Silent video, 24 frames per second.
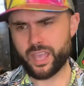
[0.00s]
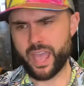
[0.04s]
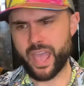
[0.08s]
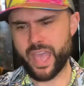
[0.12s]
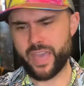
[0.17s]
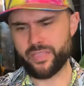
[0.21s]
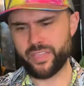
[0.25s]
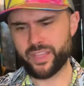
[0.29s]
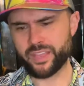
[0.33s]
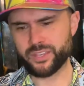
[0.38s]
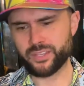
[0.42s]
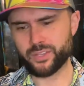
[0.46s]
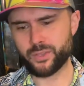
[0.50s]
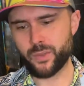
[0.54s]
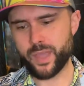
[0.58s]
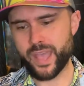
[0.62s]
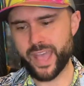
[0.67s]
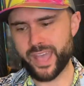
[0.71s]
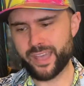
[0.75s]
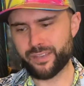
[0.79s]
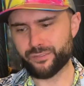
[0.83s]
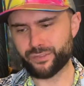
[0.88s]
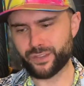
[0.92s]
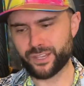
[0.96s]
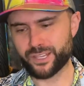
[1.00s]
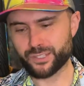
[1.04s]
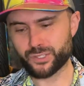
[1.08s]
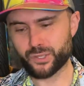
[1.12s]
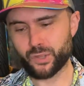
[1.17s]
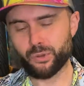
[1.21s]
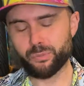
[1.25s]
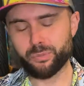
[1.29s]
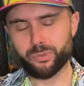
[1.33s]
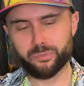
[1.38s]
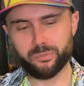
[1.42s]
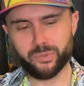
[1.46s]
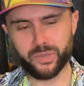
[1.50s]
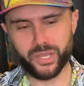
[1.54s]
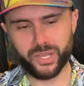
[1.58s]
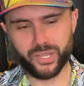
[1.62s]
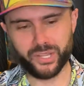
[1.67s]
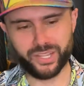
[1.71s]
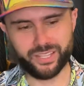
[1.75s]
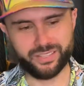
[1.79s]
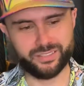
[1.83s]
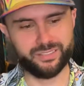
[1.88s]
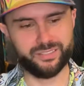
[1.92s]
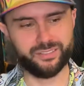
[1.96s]
And then you have Tobin
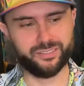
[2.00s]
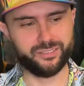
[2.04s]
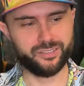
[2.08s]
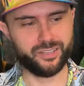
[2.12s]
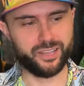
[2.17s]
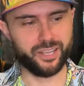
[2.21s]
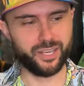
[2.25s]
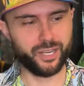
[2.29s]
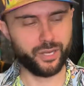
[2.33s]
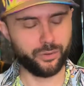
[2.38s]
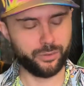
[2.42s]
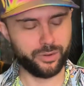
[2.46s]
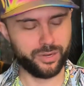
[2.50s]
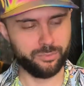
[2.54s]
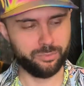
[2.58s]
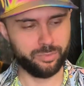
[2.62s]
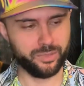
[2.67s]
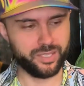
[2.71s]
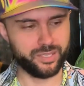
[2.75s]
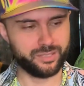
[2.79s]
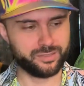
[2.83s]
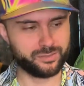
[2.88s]
Bell as this like creepy,